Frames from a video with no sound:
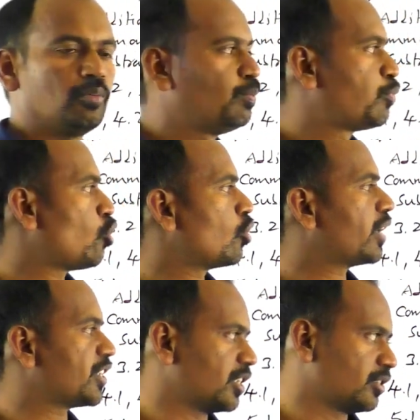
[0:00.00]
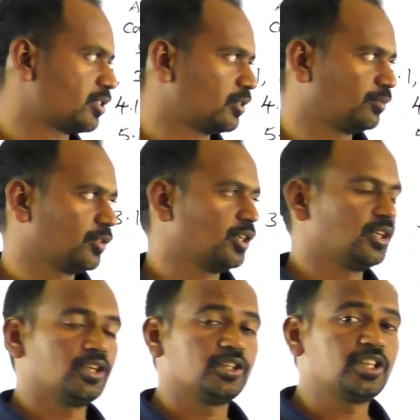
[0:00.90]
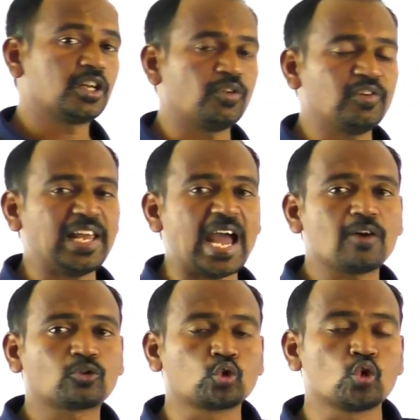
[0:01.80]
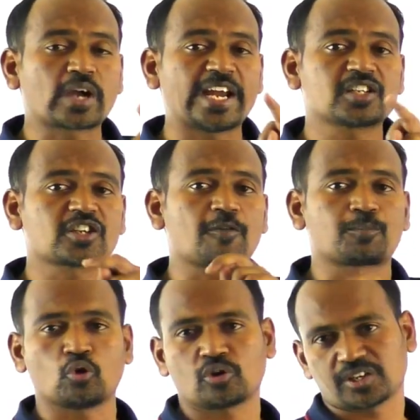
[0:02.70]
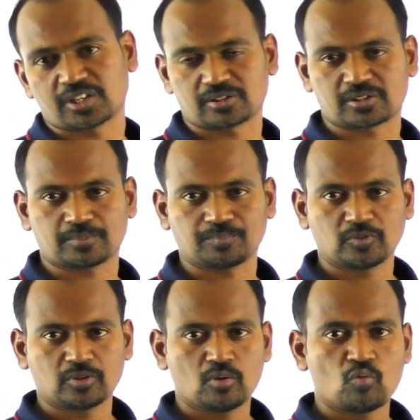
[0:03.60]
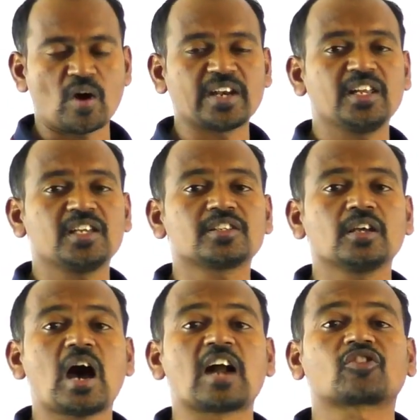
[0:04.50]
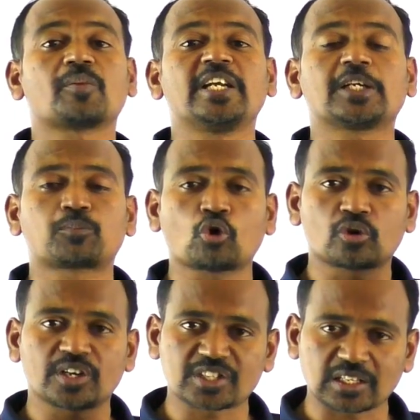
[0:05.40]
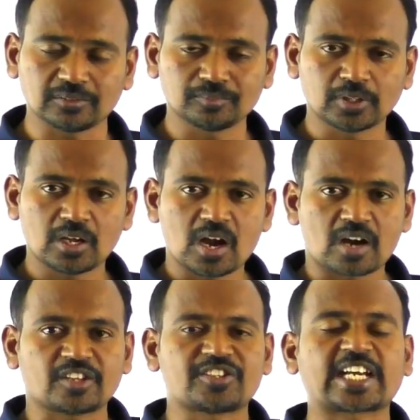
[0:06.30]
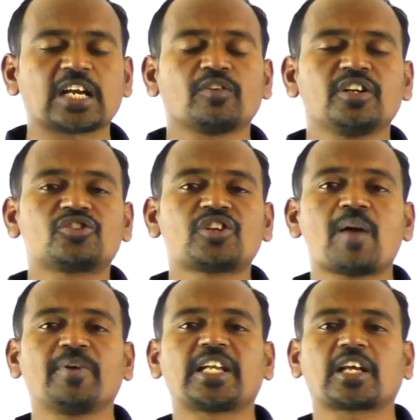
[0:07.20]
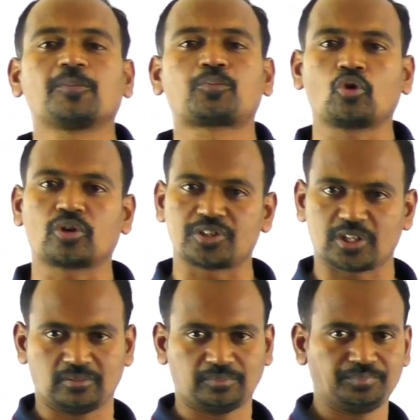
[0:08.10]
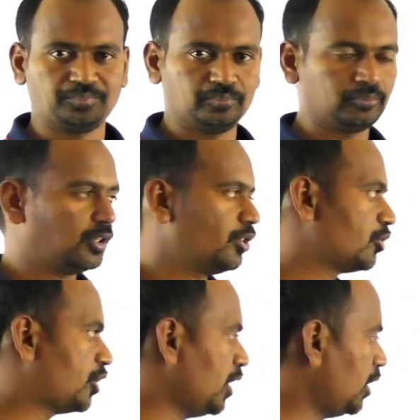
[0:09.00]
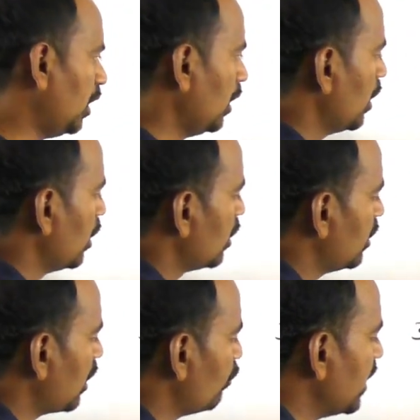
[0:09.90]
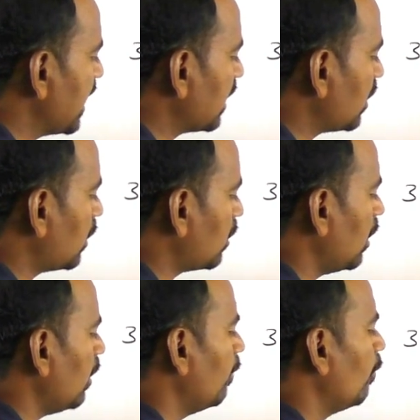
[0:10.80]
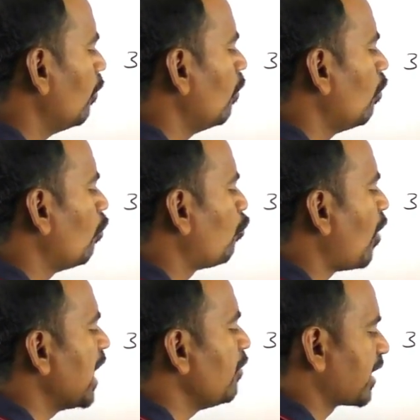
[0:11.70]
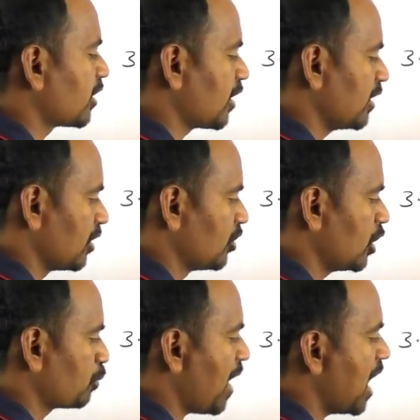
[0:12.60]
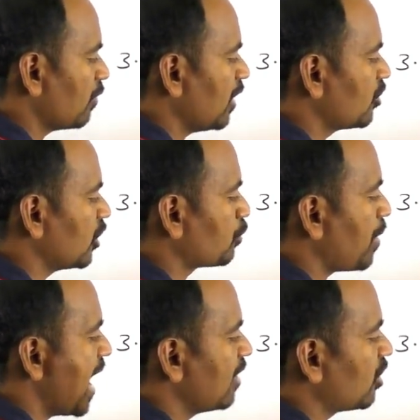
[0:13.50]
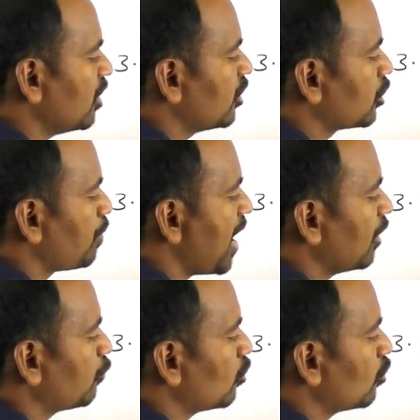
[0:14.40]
Progressions. Here we will have two kinds of progressions. One is arithmetic progression and the second one is geometrical progression. See, here we get 5 exercises: 6.1, 6.3, 6.4,